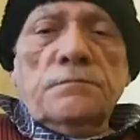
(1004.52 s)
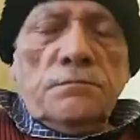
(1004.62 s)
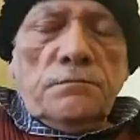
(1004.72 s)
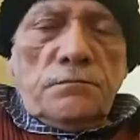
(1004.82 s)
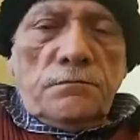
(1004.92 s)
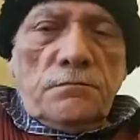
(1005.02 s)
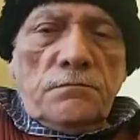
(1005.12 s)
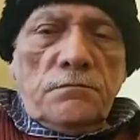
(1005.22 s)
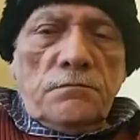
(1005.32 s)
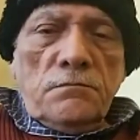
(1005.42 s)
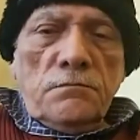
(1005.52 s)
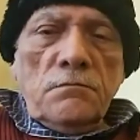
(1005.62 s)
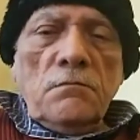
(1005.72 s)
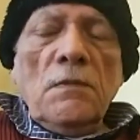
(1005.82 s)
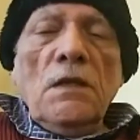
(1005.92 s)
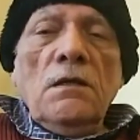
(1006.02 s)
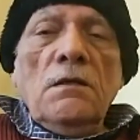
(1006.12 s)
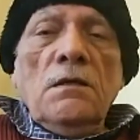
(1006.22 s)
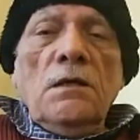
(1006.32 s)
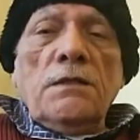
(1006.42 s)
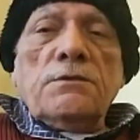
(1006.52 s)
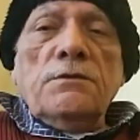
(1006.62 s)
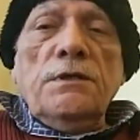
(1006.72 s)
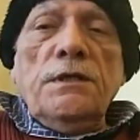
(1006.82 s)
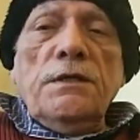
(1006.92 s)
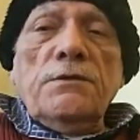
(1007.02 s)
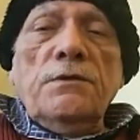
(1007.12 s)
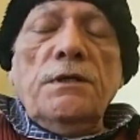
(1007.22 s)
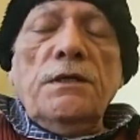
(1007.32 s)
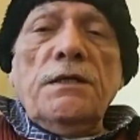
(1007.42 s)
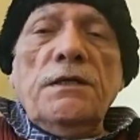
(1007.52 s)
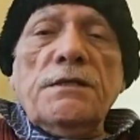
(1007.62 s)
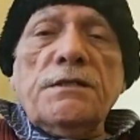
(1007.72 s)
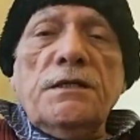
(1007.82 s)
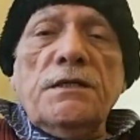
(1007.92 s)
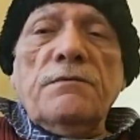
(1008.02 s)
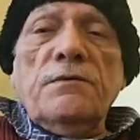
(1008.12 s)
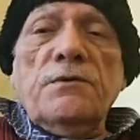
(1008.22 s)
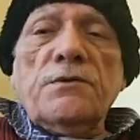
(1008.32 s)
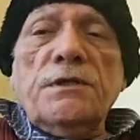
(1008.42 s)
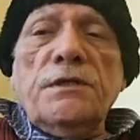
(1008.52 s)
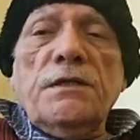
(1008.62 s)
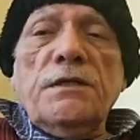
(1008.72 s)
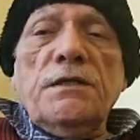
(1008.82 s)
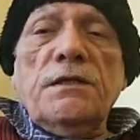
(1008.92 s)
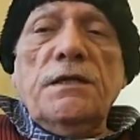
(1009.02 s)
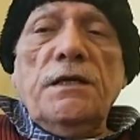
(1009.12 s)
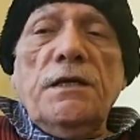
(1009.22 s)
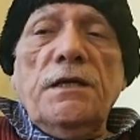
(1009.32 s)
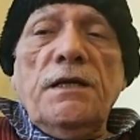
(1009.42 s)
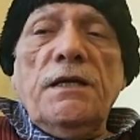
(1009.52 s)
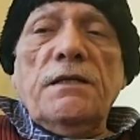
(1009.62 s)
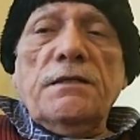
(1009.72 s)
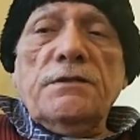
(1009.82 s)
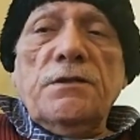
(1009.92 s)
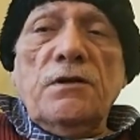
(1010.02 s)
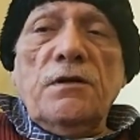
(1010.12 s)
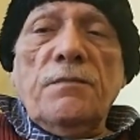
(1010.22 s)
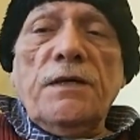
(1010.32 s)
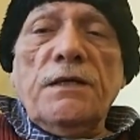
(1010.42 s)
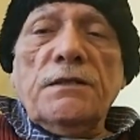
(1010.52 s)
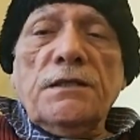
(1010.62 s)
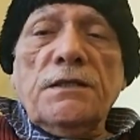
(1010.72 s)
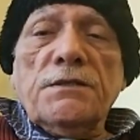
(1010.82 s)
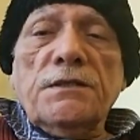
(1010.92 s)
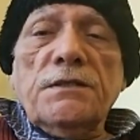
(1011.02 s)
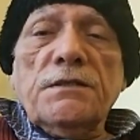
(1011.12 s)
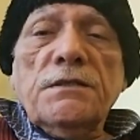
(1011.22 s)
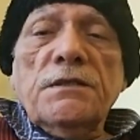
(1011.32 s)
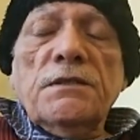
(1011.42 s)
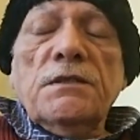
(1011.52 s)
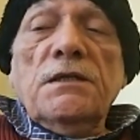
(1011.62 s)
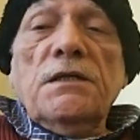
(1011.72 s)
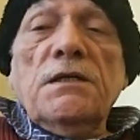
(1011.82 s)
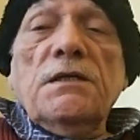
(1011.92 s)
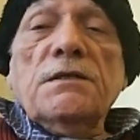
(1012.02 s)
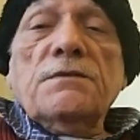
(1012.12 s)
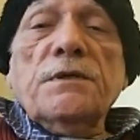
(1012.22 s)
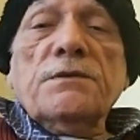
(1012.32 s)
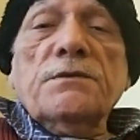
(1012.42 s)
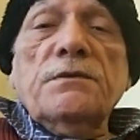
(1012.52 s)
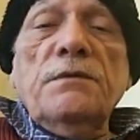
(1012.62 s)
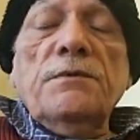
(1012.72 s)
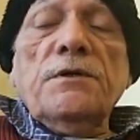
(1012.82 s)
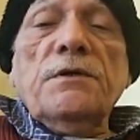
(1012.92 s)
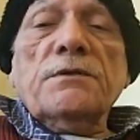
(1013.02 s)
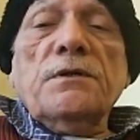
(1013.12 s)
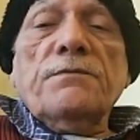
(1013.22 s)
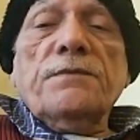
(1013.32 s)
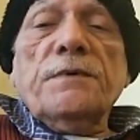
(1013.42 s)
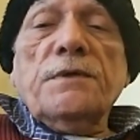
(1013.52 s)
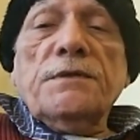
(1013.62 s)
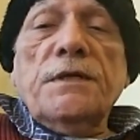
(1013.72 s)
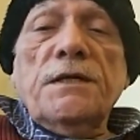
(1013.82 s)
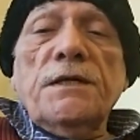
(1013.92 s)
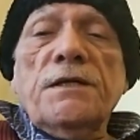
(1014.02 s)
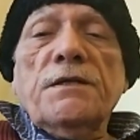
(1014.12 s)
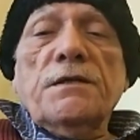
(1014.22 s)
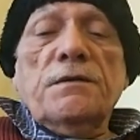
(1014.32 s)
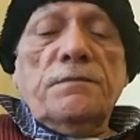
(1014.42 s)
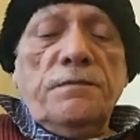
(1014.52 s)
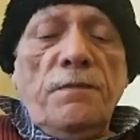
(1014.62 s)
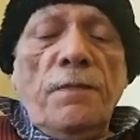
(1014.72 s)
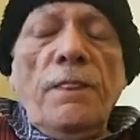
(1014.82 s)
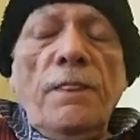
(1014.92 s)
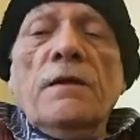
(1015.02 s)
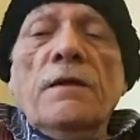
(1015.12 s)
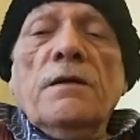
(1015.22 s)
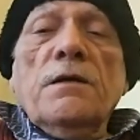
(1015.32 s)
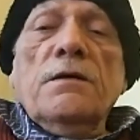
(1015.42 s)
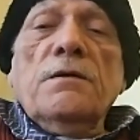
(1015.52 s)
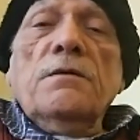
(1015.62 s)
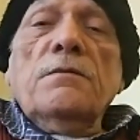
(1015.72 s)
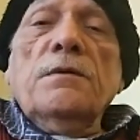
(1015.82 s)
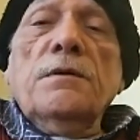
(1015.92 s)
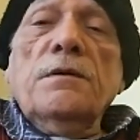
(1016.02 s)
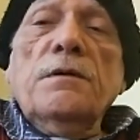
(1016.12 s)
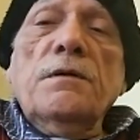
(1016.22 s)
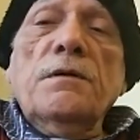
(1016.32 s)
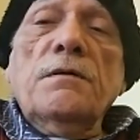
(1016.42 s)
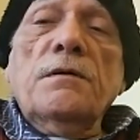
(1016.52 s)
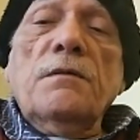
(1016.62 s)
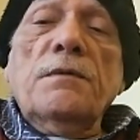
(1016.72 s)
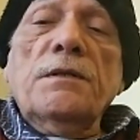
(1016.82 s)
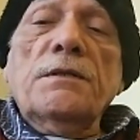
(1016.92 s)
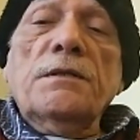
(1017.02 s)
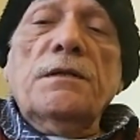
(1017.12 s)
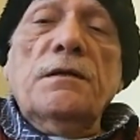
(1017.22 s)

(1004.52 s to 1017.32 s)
Mm, mm. Actually, during industrial revolution in England and Europe and other countries, it was only because of their I mean